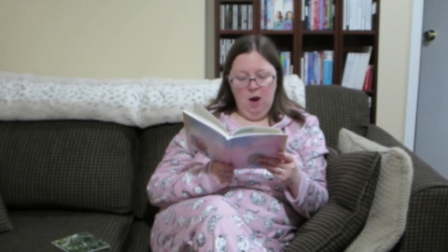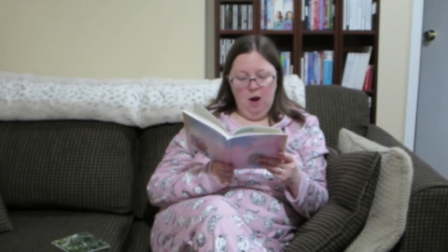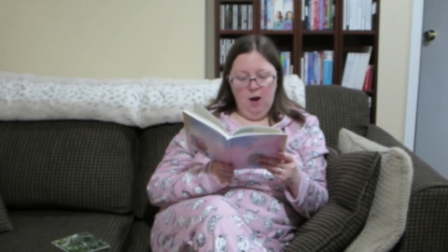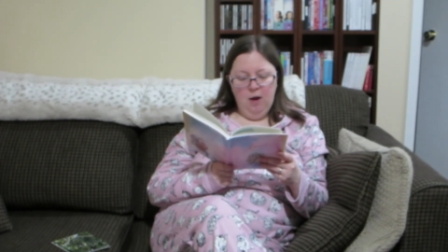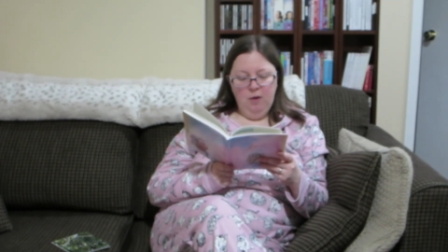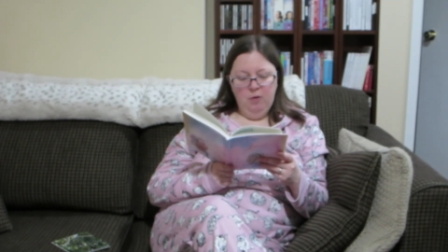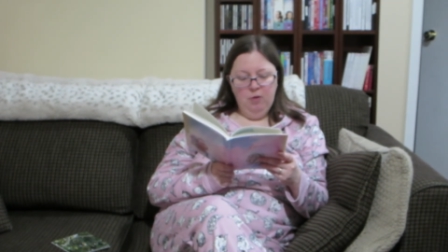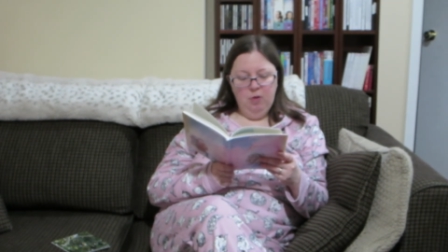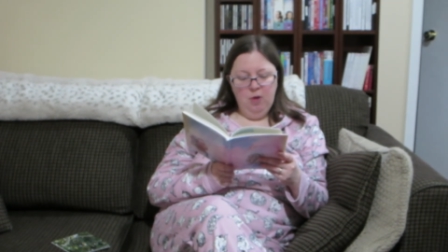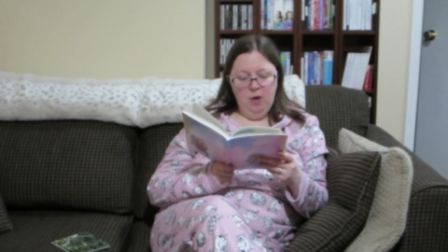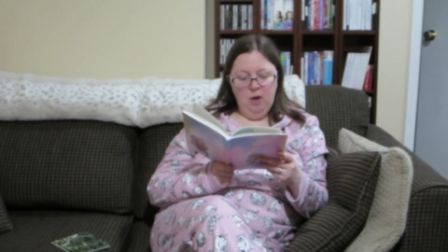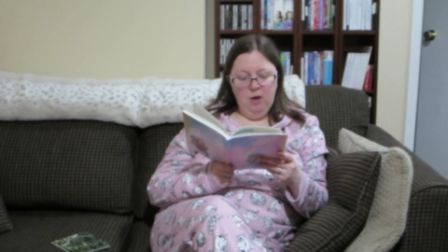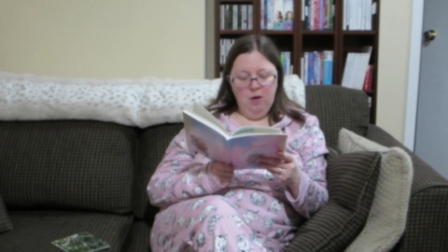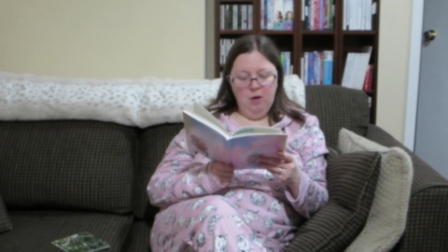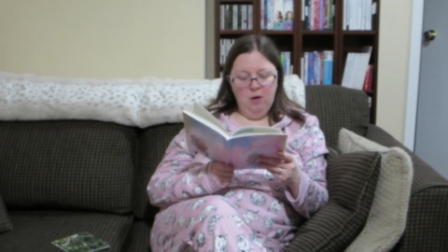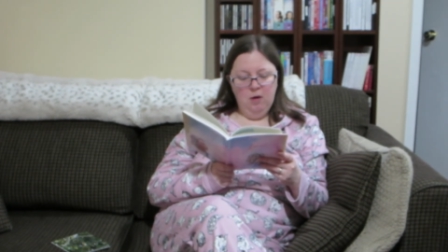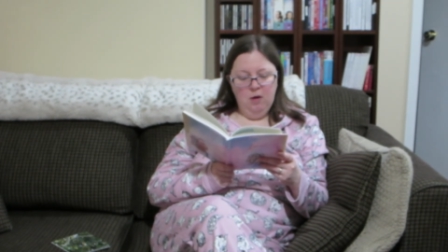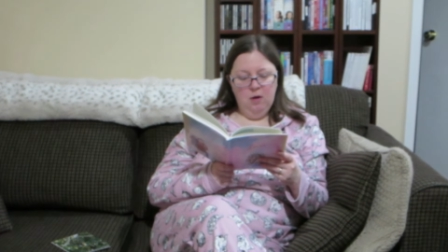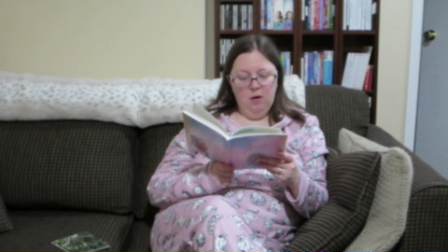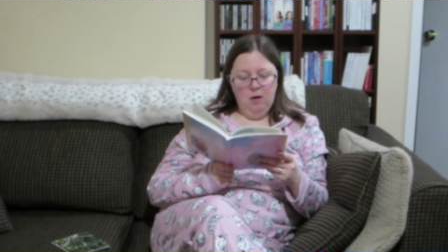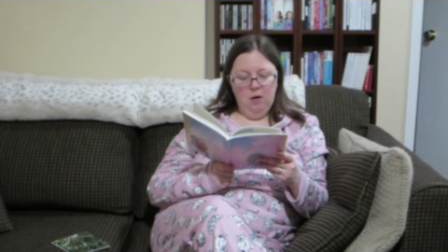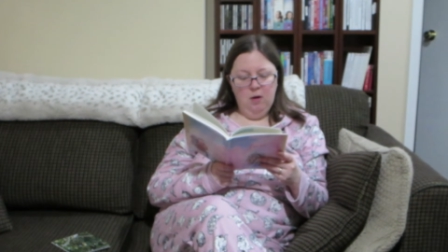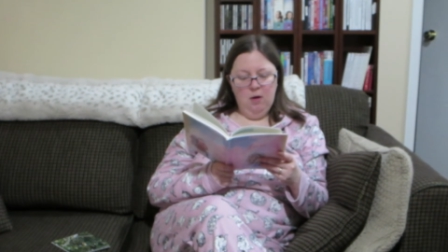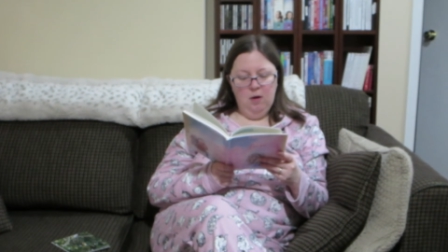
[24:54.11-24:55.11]
I think
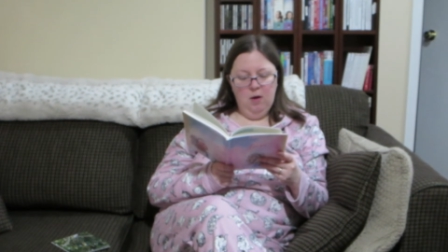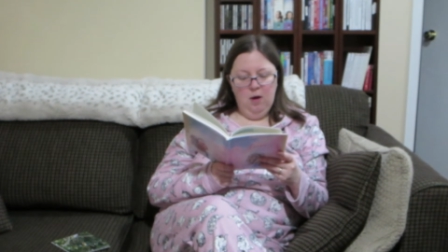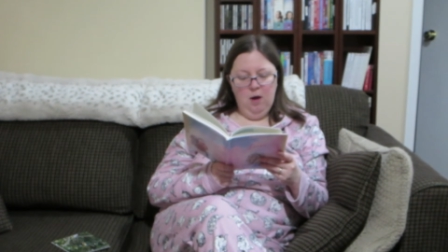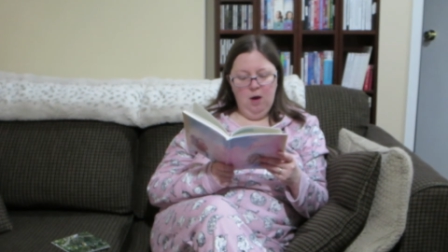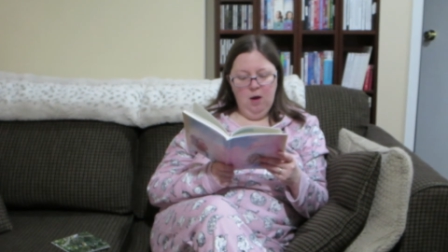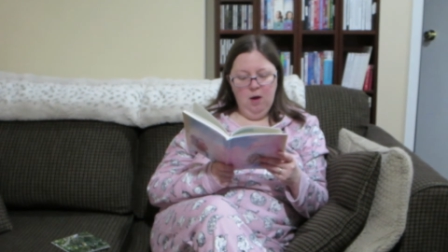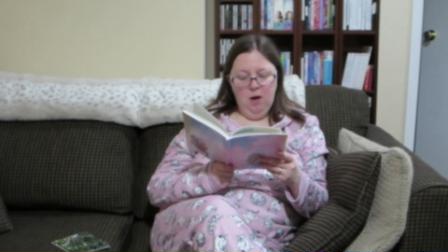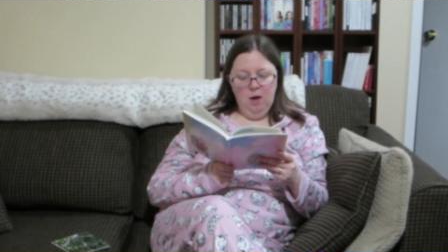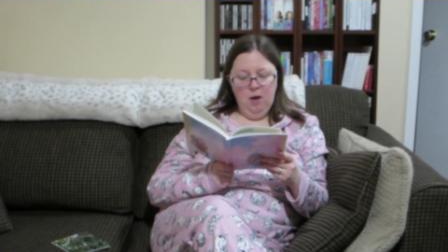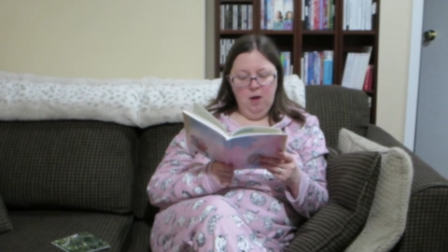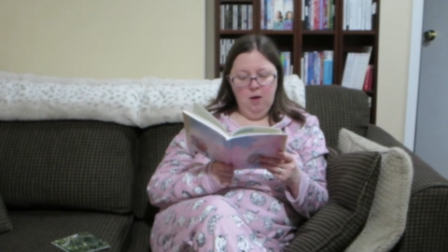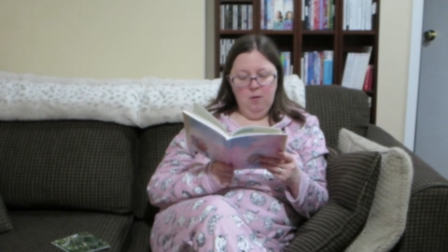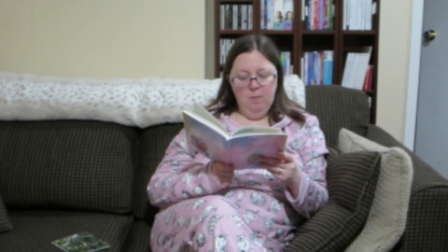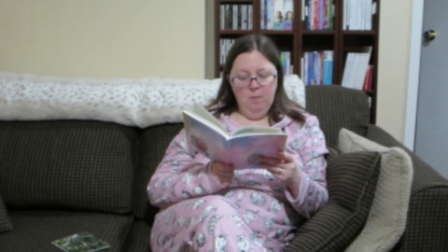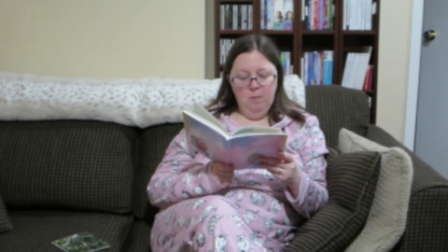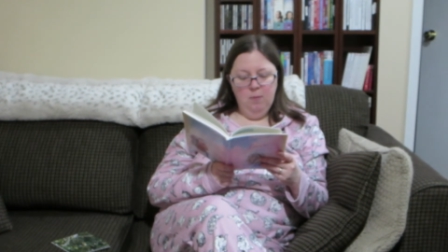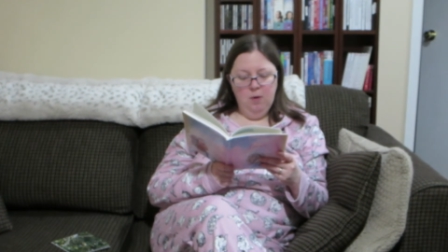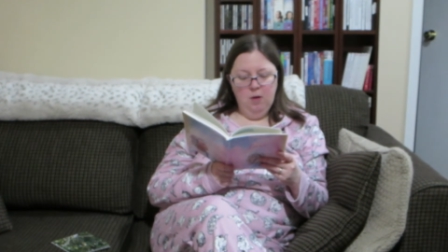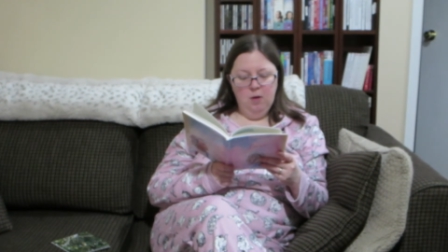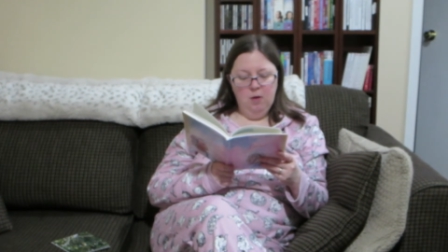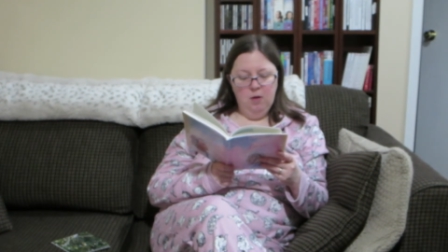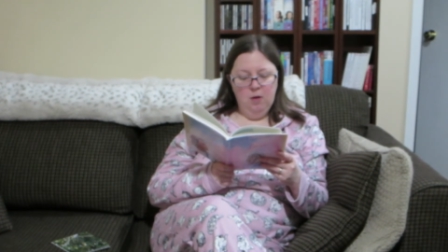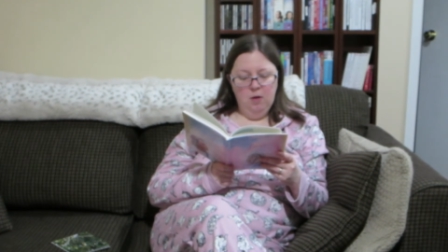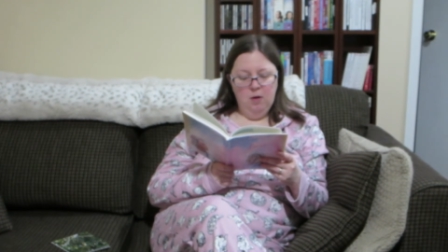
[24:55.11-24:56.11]
I'm
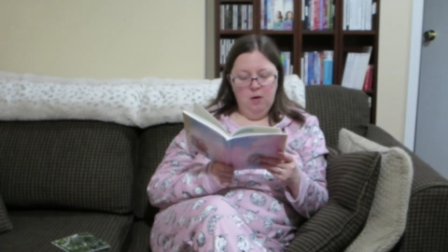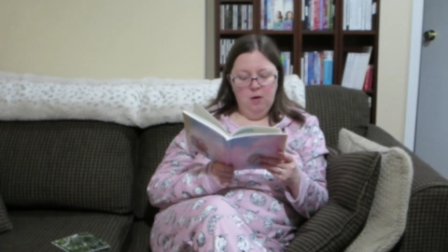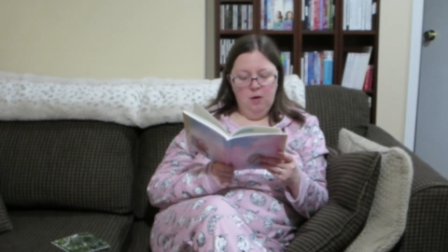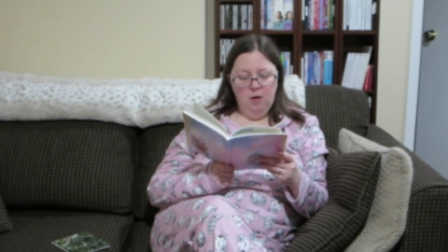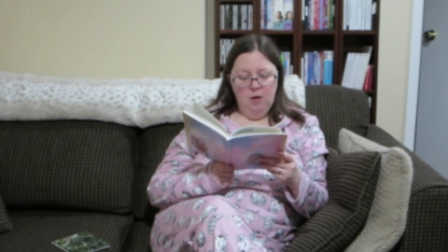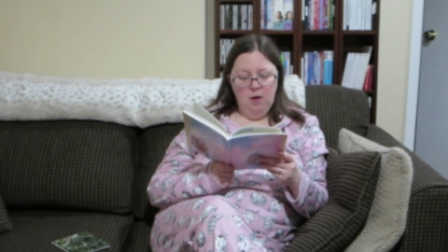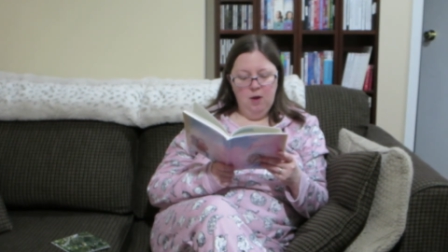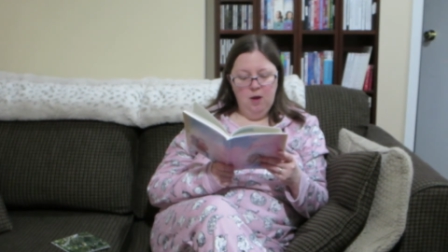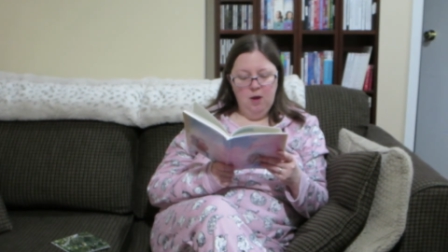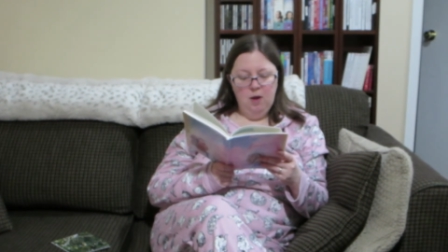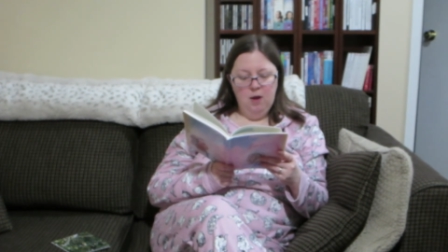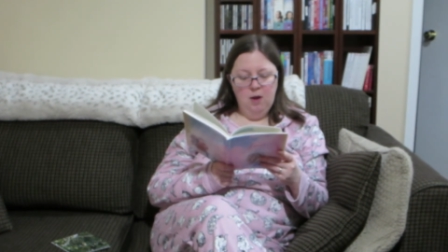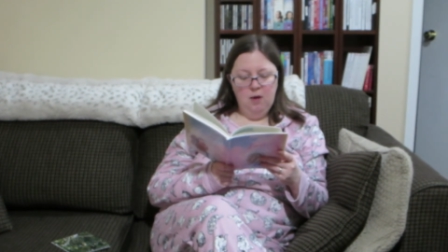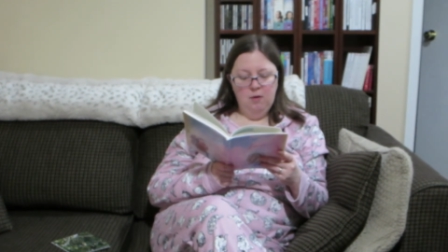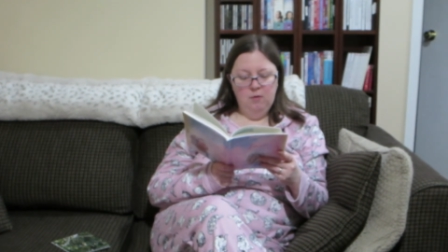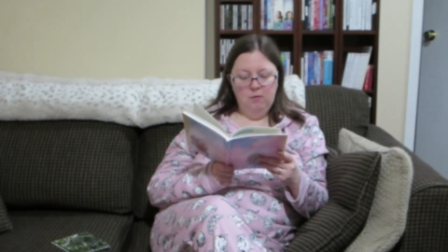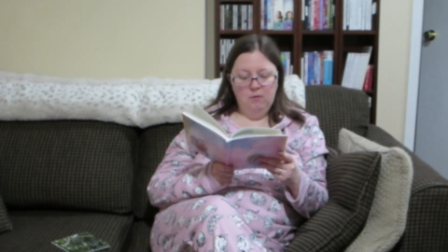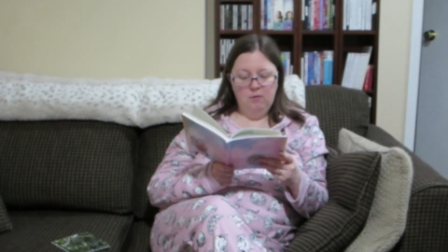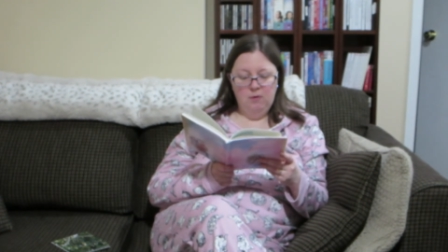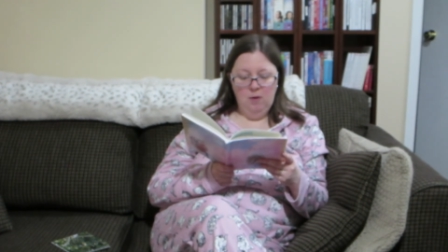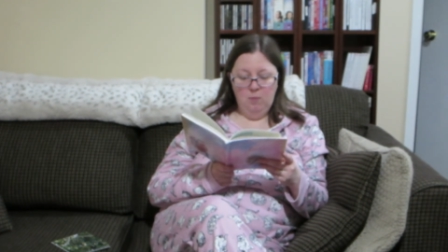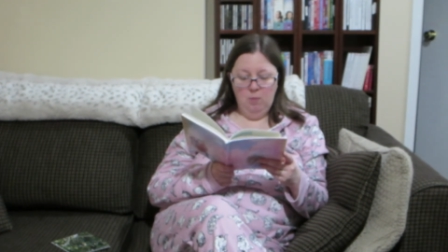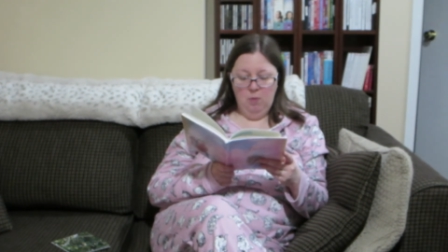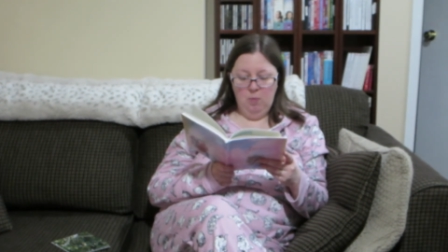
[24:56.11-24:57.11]
a
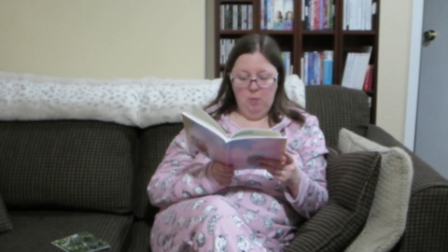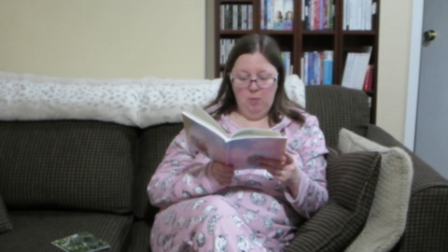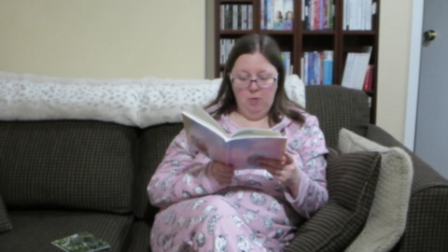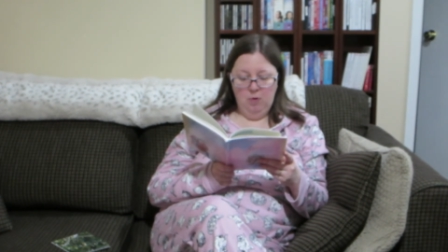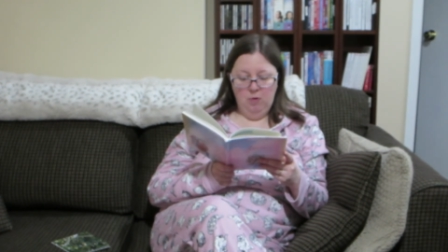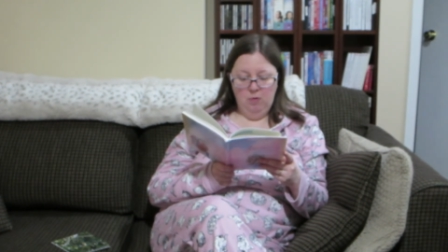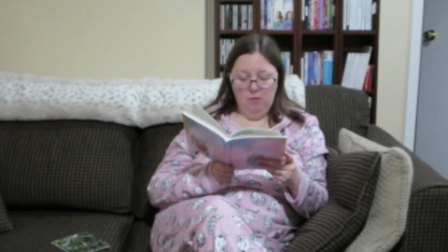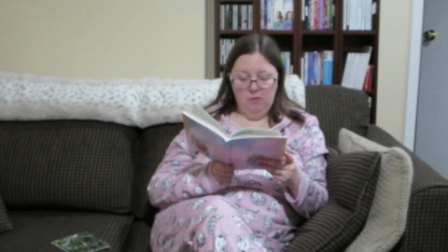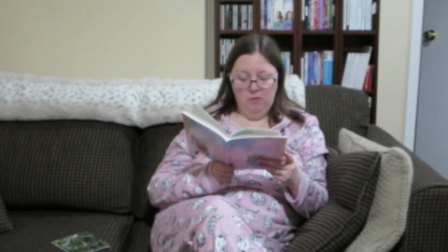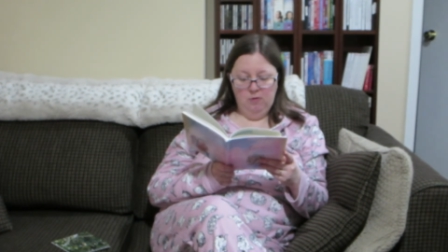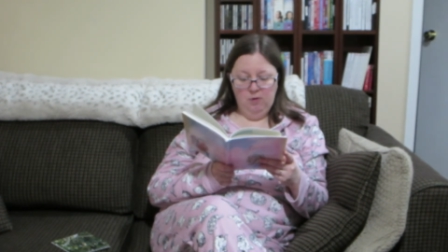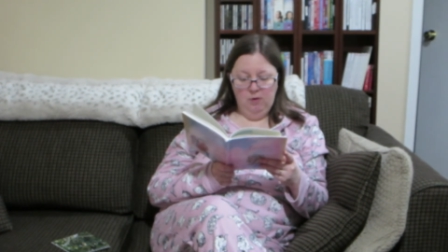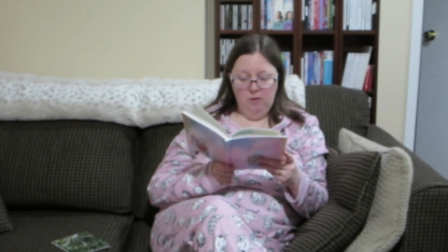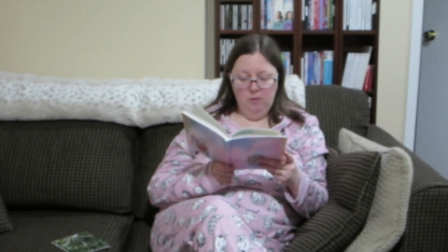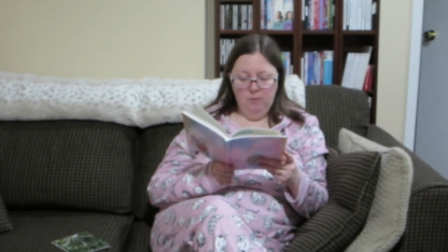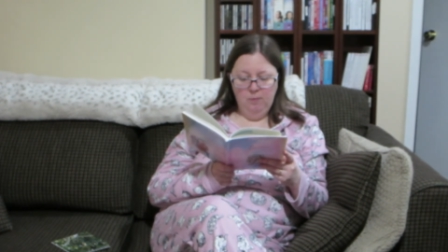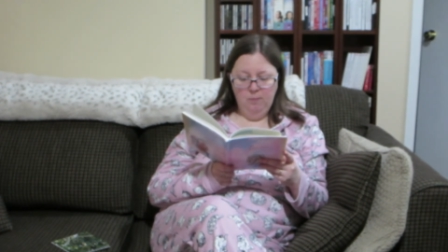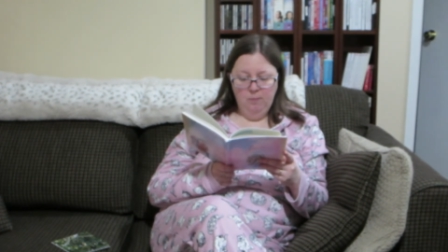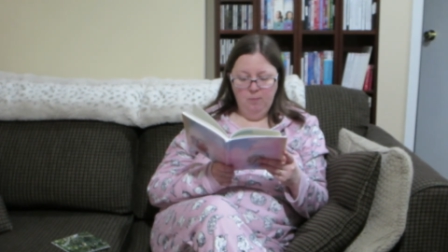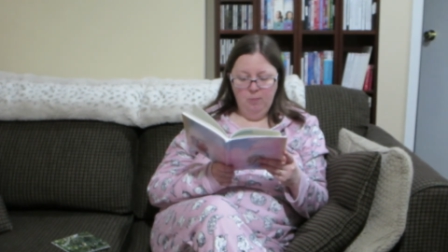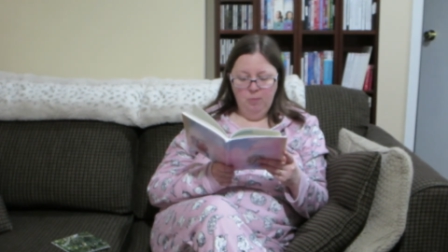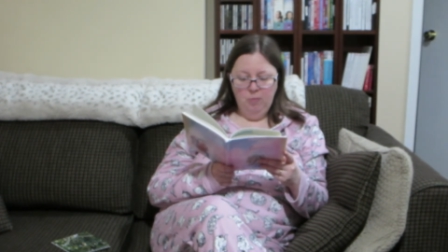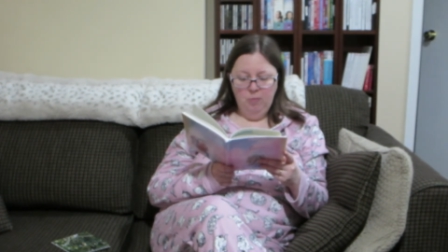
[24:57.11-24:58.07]
summer person.